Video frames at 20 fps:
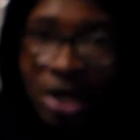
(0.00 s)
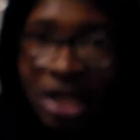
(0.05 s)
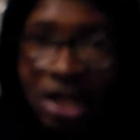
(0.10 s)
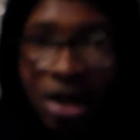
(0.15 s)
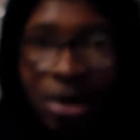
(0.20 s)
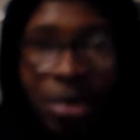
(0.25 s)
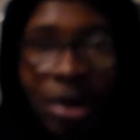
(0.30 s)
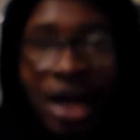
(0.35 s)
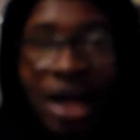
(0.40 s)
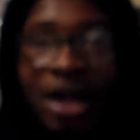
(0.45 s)
we
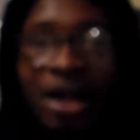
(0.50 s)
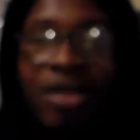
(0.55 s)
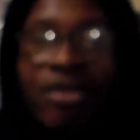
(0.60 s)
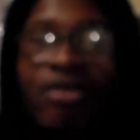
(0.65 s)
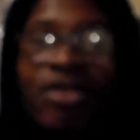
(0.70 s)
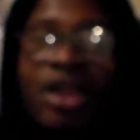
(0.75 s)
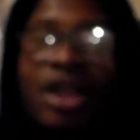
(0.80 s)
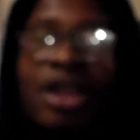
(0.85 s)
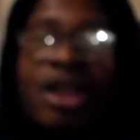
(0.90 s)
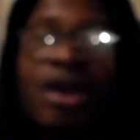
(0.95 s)
get up out of the
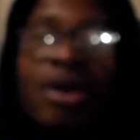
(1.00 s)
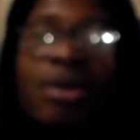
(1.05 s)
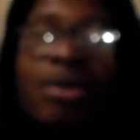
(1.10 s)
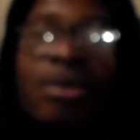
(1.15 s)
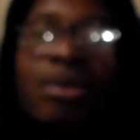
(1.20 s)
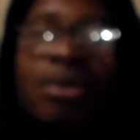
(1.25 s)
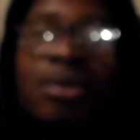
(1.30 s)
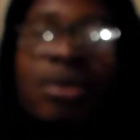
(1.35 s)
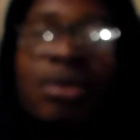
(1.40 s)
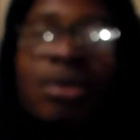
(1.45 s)

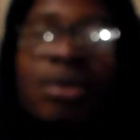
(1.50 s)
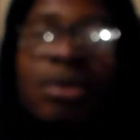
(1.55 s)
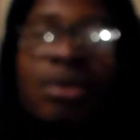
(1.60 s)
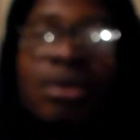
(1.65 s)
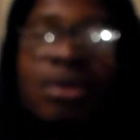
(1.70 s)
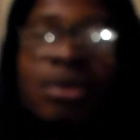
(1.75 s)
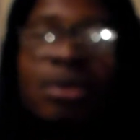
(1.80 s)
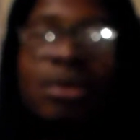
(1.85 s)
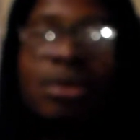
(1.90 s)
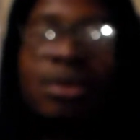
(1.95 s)
video,
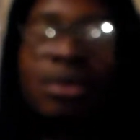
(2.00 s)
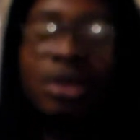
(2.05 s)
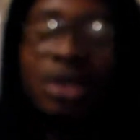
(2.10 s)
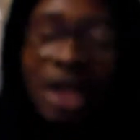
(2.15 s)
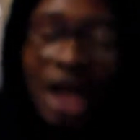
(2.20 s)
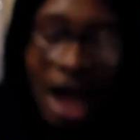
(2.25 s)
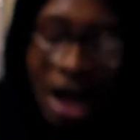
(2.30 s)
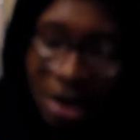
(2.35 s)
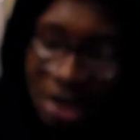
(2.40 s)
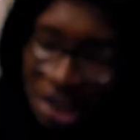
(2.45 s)

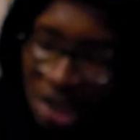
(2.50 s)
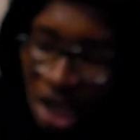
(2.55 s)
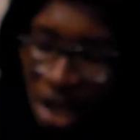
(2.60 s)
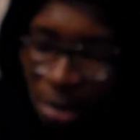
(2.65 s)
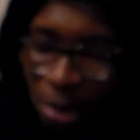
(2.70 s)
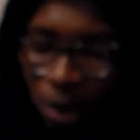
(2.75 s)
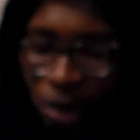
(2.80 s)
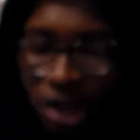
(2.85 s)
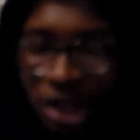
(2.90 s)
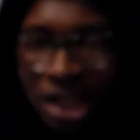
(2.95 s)
y'all
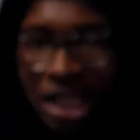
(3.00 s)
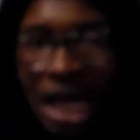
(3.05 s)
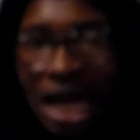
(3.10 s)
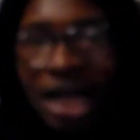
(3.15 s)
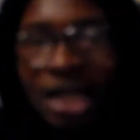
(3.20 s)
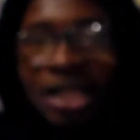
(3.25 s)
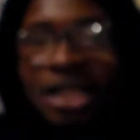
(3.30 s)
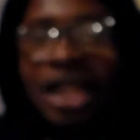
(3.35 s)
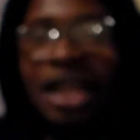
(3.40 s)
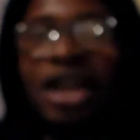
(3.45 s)
tell me what
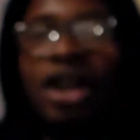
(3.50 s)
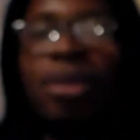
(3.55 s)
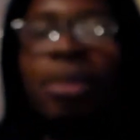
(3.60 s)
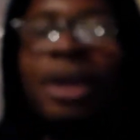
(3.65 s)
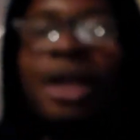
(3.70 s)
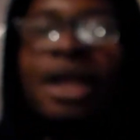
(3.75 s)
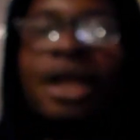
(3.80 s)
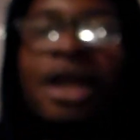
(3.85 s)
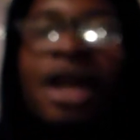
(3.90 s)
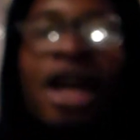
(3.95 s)
y'all think
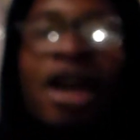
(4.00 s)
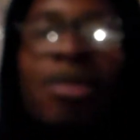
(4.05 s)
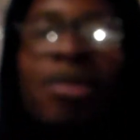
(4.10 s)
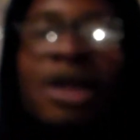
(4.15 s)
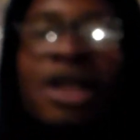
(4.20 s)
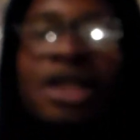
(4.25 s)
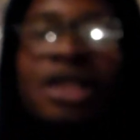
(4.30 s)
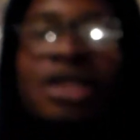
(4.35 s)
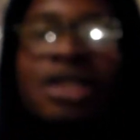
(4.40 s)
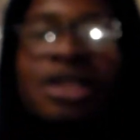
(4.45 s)
up in the
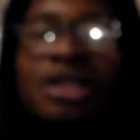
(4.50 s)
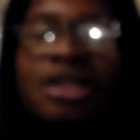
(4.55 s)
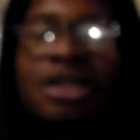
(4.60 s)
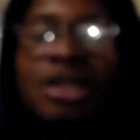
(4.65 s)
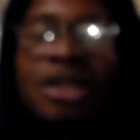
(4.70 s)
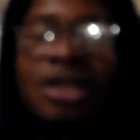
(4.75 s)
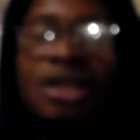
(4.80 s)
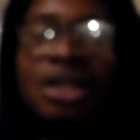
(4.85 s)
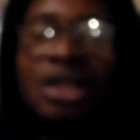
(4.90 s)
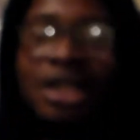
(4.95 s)
comments.
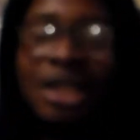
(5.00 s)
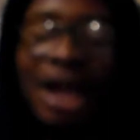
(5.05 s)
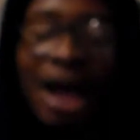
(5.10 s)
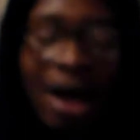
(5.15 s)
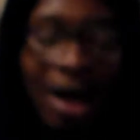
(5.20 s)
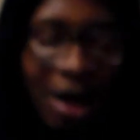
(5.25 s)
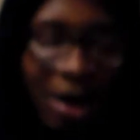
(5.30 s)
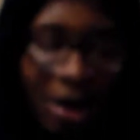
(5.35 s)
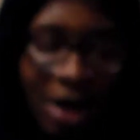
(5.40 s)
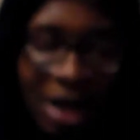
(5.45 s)

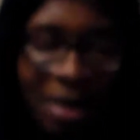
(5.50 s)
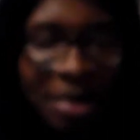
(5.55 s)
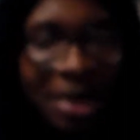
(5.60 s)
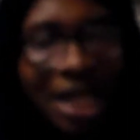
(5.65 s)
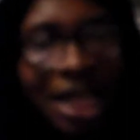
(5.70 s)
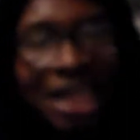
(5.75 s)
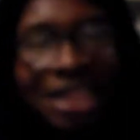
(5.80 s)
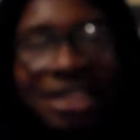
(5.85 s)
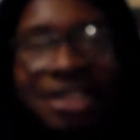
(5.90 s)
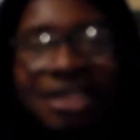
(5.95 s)
Y'all go ahead,
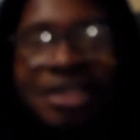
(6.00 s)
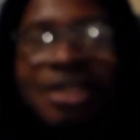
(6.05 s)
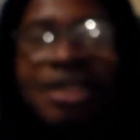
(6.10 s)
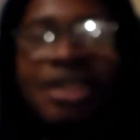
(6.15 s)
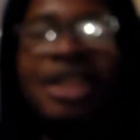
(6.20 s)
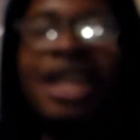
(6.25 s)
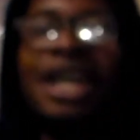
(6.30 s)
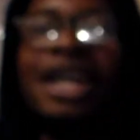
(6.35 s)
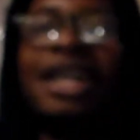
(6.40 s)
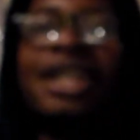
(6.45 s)
hit that
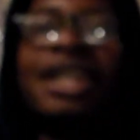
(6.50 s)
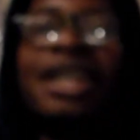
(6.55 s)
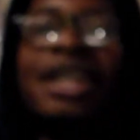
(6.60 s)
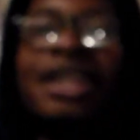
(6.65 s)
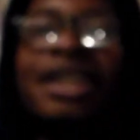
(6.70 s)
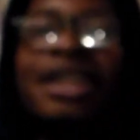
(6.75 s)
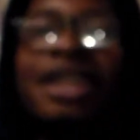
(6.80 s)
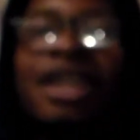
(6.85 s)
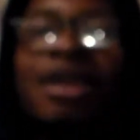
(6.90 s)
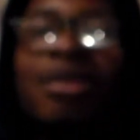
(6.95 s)
song down there
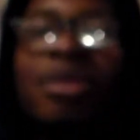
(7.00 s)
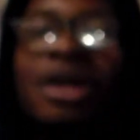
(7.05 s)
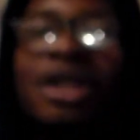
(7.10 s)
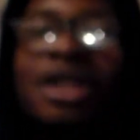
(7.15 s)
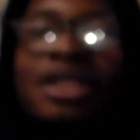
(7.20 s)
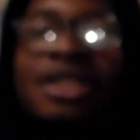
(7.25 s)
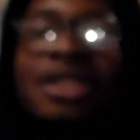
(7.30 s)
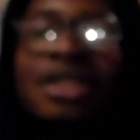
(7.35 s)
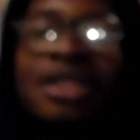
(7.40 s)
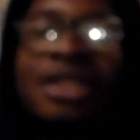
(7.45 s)
in the
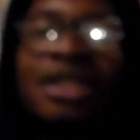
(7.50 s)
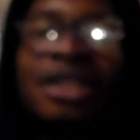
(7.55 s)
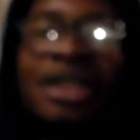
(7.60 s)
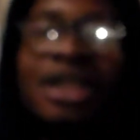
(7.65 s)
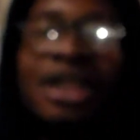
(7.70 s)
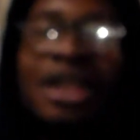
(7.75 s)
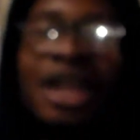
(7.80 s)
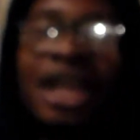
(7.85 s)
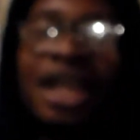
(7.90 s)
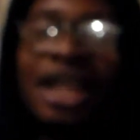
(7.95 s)
comments.
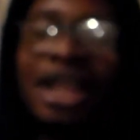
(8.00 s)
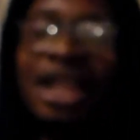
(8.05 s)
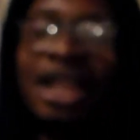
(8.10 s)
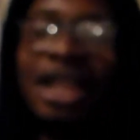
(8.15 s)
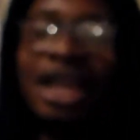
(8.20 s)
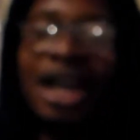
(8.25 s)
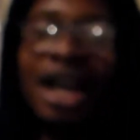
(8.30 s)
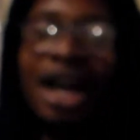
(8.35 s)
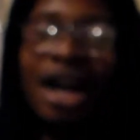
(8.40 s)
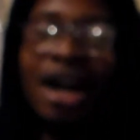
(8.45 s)
And
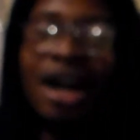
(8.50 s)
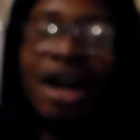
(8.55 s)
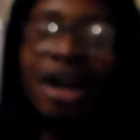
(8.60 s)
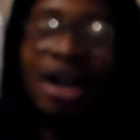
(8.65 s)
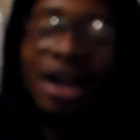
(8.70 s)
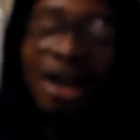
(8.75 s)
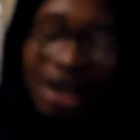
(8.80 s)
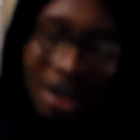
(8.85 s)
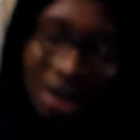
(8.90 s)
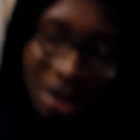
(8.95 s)

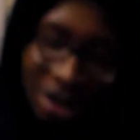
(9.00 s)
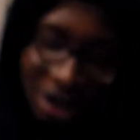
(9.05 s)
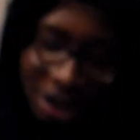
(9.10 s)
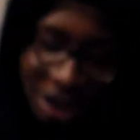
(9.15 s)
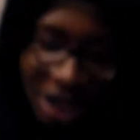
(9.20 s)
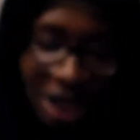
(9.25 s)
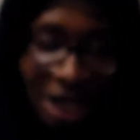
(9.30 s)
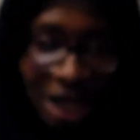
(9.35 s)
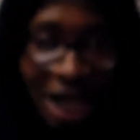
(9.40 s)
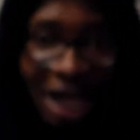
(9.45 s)
then
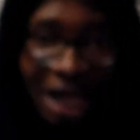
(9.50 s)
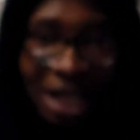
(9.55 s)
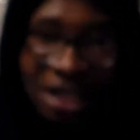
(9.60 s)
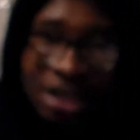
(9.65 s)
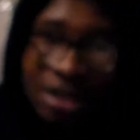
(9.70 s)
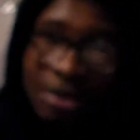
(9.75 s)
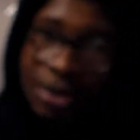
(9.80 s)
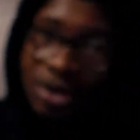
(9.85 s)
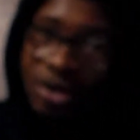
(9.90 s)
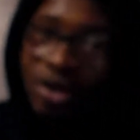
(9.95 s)
hit that
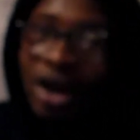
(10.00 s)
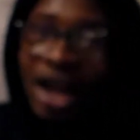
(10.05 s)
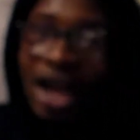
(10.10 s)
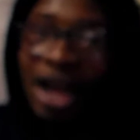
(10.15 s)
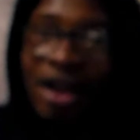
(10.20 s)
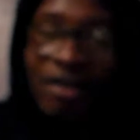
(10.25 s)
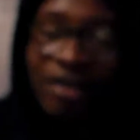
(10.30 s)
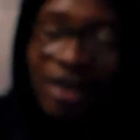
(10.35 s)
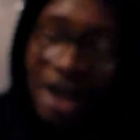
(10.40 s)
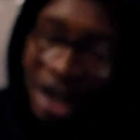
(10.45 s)
like,
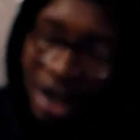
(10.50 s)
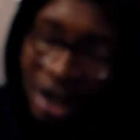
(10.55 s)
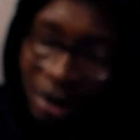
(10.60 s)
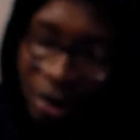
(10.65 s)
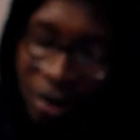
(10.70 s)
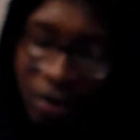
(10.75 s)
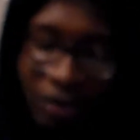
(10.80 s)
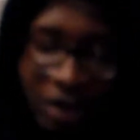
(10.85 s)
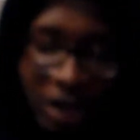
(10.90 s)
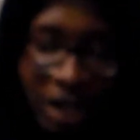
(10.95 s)
subscribe, and that
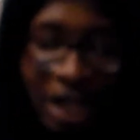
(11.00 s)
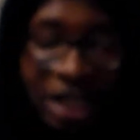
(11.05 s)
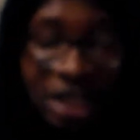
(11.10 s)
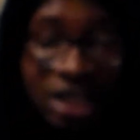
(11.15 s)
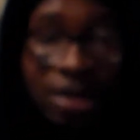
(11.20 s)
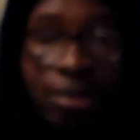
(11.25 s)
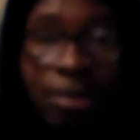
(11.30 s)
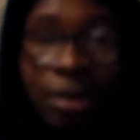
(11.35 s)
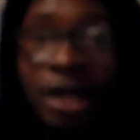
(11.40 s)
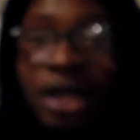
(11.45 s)

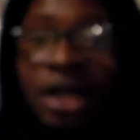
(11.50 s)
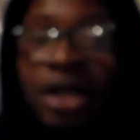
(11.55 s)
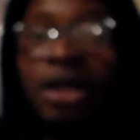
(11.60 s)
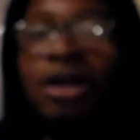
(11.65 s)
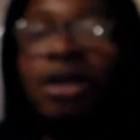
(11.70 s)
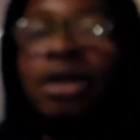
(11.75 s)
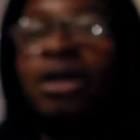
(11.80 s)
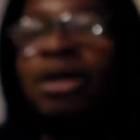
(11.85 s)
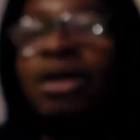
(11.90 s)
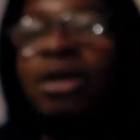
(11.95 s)
notification
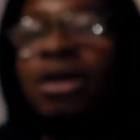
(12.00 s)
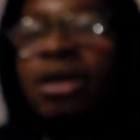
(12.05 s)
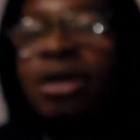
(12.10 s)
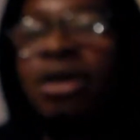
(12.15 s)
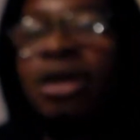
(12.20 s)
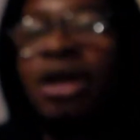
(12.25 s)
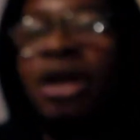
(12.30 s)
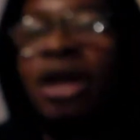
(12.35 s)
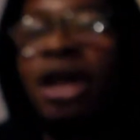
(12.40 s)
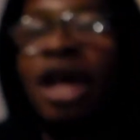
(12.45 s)
bell.
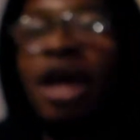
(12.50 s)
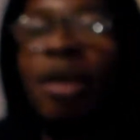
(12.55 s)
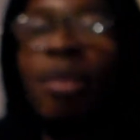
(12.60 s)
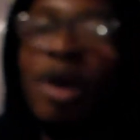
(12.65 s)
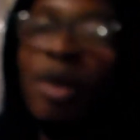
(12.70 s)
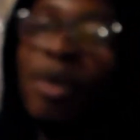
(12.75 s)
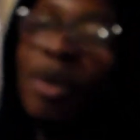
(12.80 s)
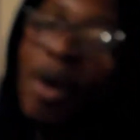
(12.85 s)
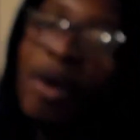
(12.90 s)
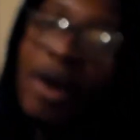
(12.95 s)
And
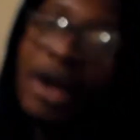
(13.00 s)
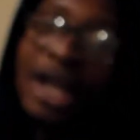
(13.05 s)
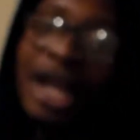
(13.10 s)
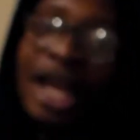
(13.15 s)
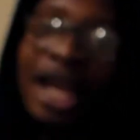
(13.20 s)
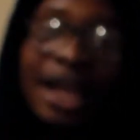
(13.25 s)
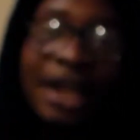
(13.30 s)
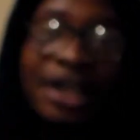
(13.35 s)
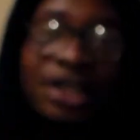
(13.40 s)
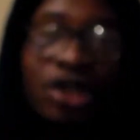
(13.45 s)
man, we're gonna get
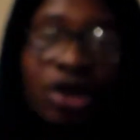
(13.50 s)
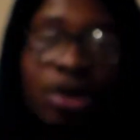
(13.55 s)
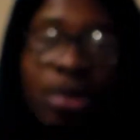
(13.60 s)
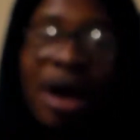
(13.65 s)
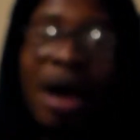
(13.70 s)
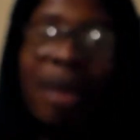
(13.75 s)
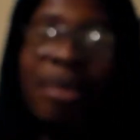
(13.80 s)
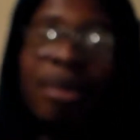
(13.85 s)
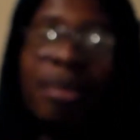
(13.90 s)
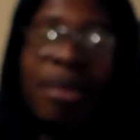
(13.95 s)
that intro
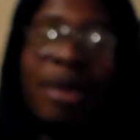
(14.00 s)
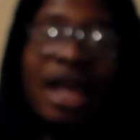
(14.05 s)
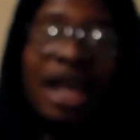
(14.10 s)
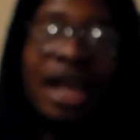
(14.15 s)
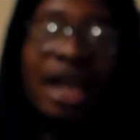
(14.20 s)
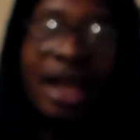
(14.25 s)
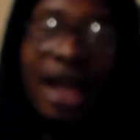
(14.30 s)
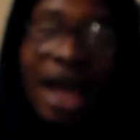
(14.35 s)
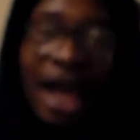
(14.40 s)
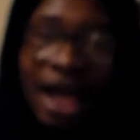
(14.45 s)
popping, man.